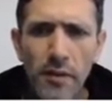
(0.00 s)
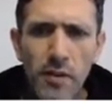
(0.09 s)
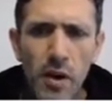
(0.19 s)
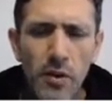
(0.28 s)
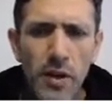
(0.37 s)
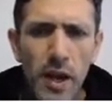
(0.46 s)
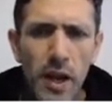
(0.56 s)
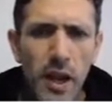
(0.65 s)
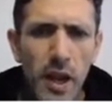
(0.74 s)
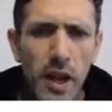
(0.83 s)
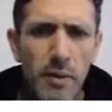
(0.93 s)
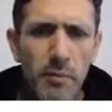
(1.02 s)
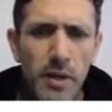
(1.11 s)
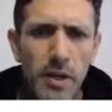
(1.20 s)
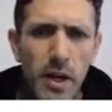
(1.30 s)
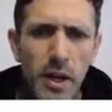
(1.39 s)
Okay, and
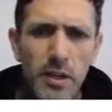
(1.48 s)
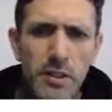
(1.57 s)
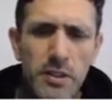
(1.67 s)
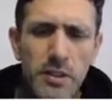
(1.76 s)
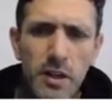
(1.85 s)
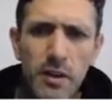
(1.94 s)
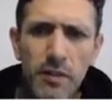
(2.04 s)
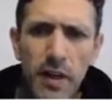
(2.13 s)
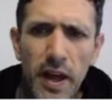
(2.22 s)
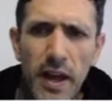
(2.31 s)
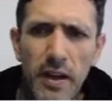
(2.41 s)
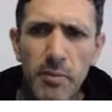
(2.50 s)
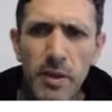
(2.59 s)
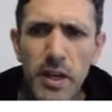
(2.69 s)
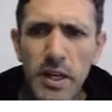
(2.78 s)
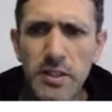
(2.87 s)
because of that, and
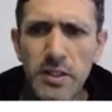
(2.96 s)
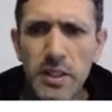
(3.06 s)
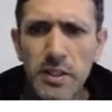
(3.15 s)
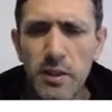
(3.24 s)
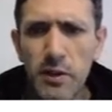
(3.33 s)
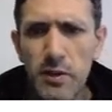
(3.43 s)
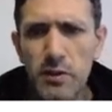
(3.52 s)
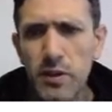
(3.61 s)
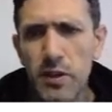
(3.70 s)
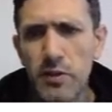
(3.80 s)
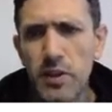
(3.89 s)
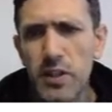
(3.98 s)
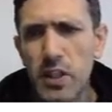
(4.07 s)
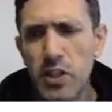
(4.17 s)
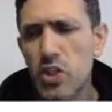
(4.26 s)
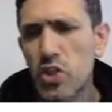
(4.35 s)
because these are clearly
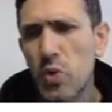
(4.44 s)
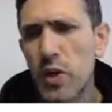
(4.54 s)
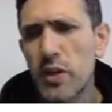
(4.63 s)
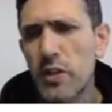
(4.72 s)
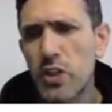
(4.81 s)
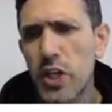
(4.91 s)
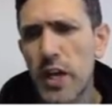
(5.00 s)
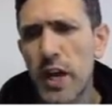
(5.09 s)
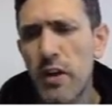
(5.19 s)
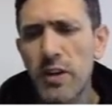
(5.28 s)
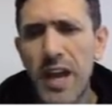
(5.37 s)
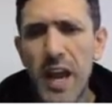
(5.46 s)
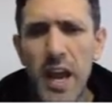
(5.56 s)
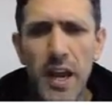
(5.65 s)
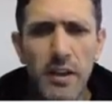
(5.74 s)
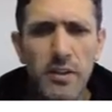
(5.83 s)
disjoint, the
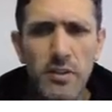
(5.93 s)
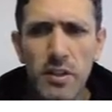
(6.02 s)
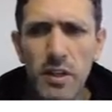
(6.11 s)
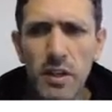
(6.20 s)
JLKs,